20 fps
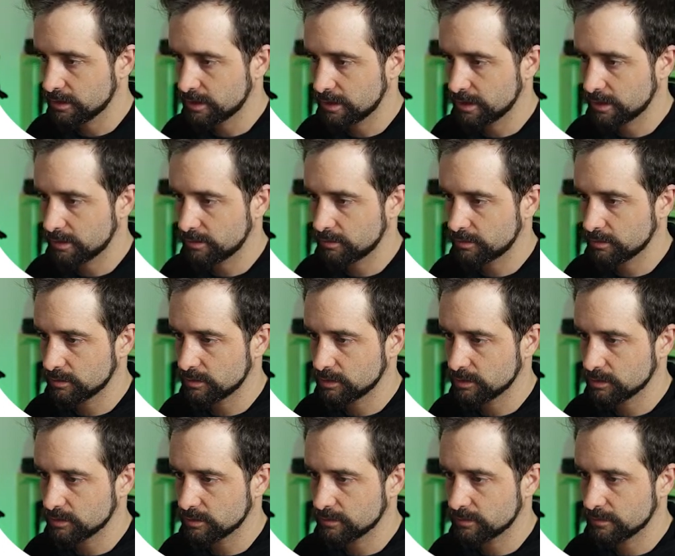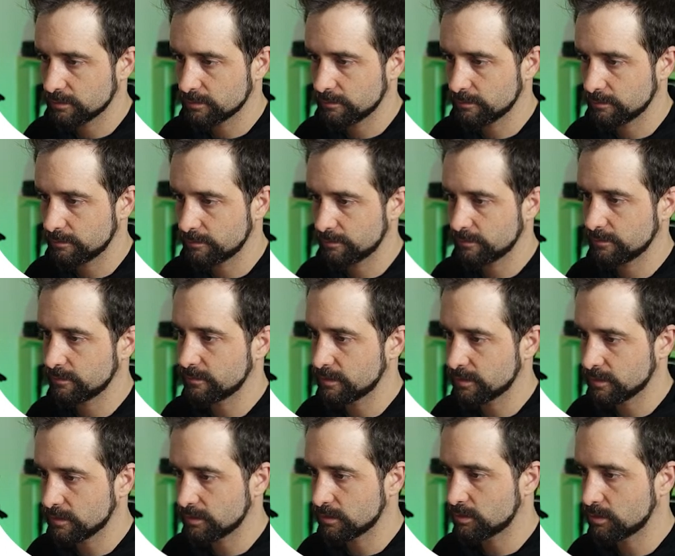I will
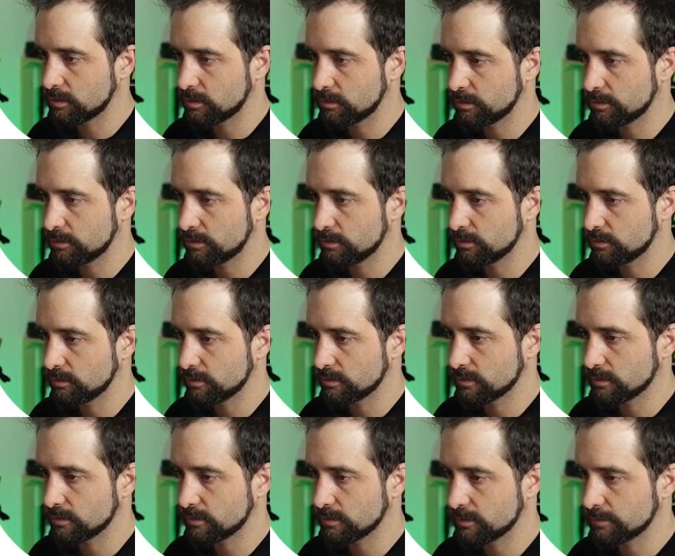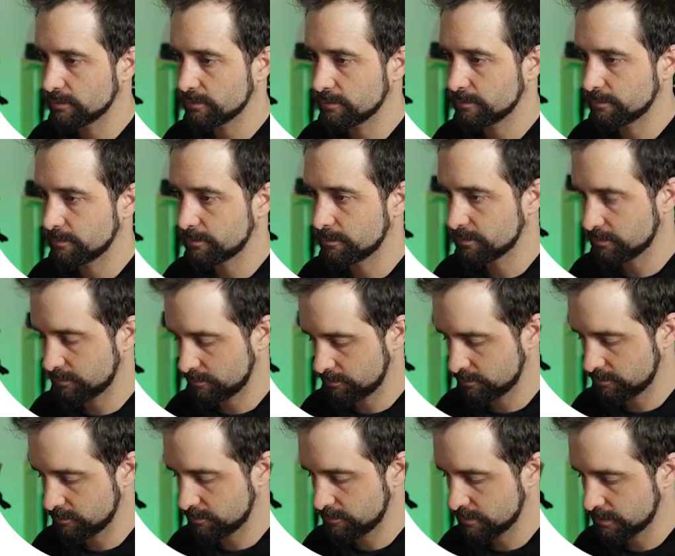call the user
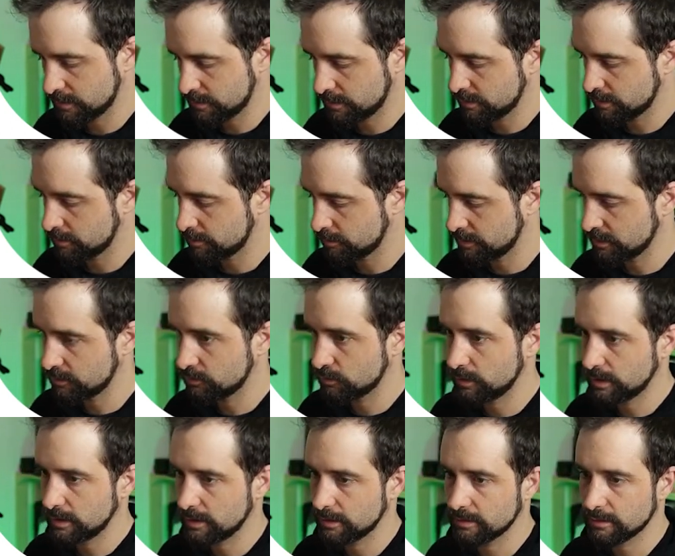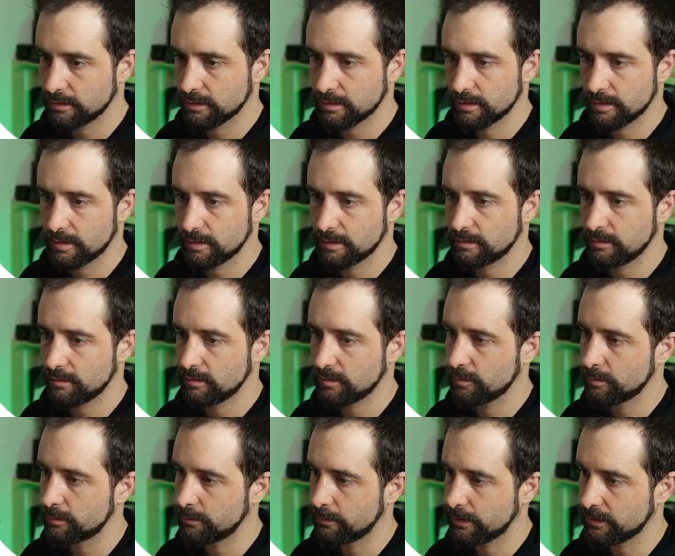Mitwi and the
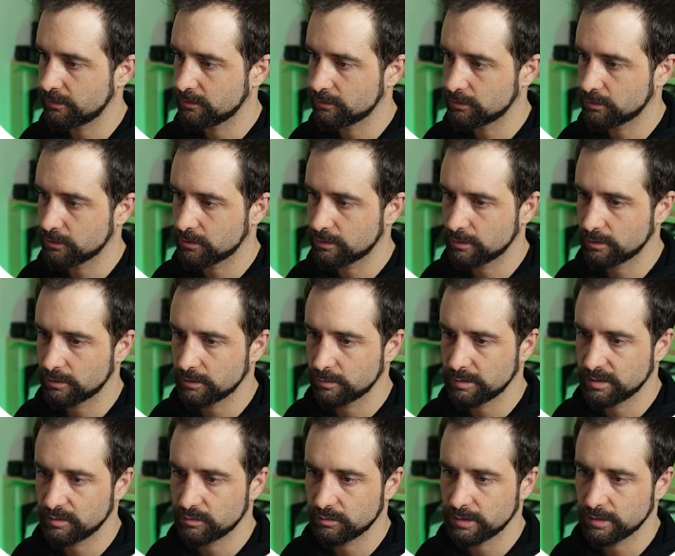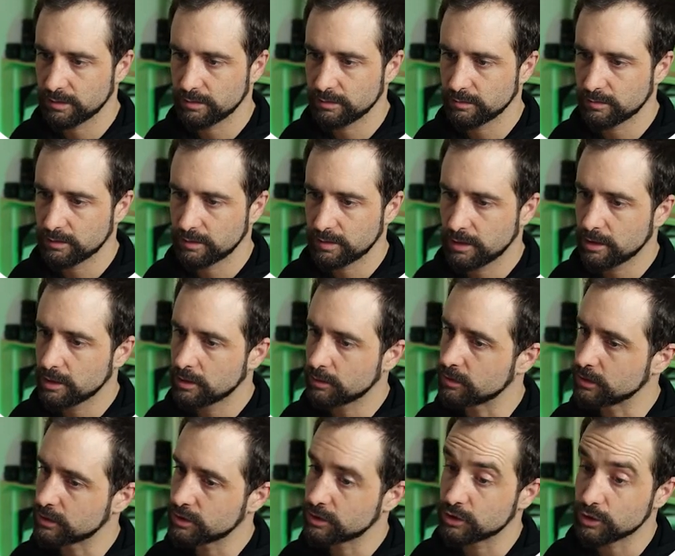password Mitwi,
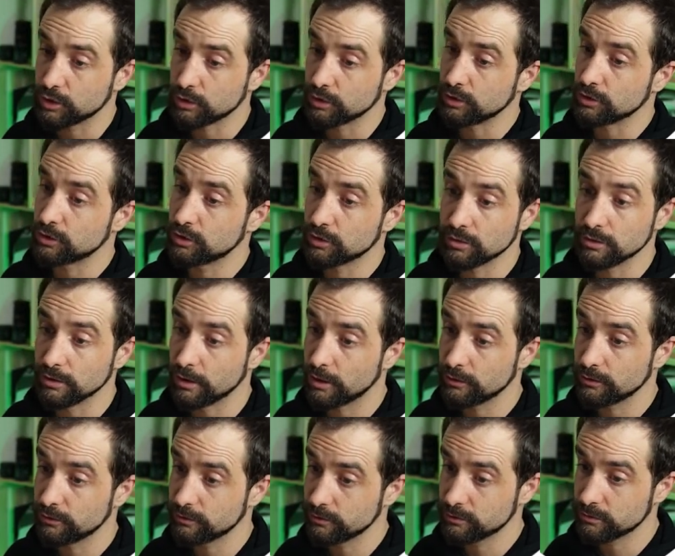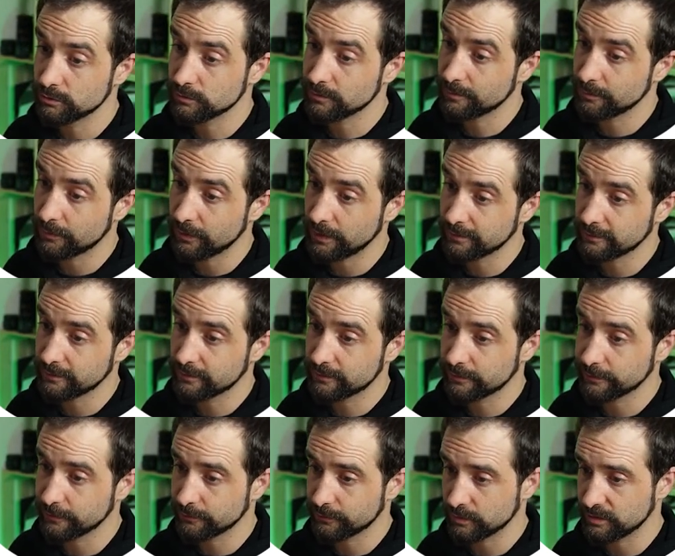which you should not do, but
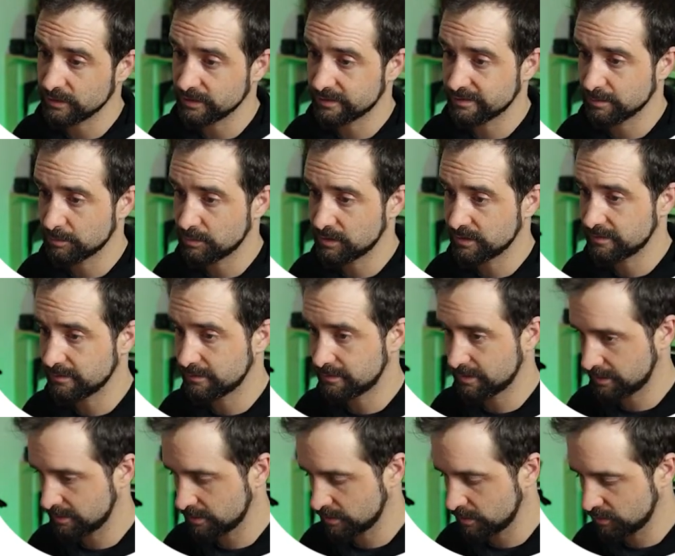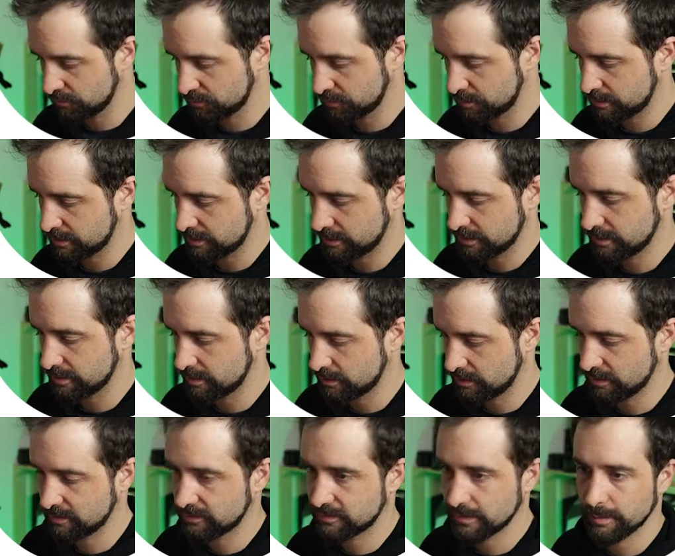for your simplicity of my
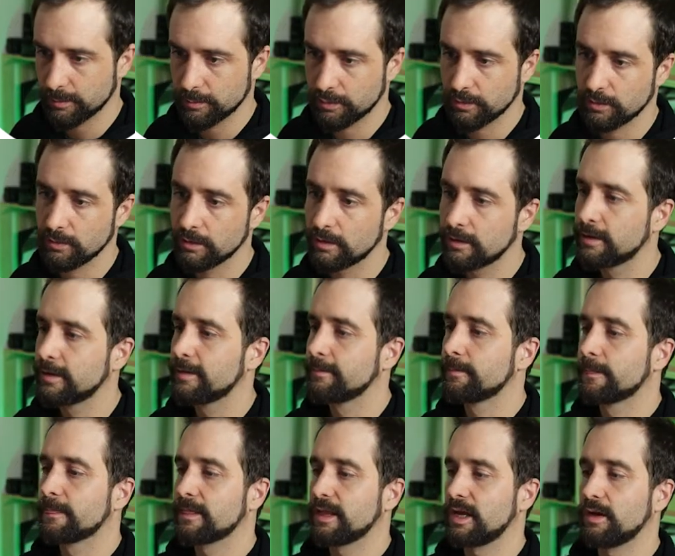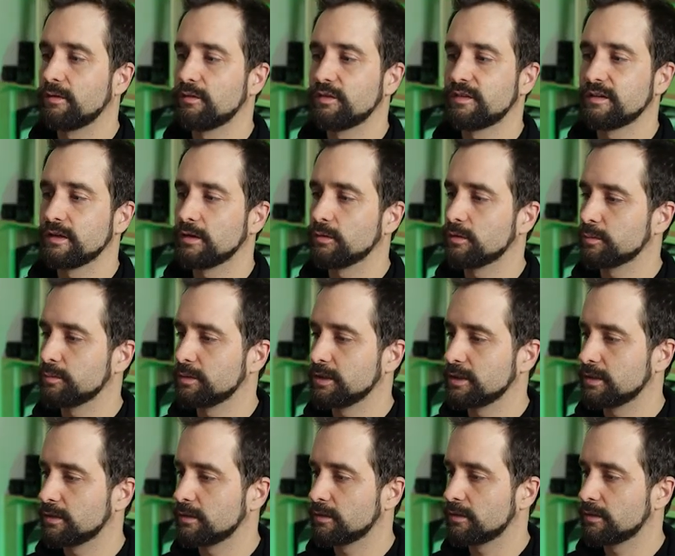example, everything will be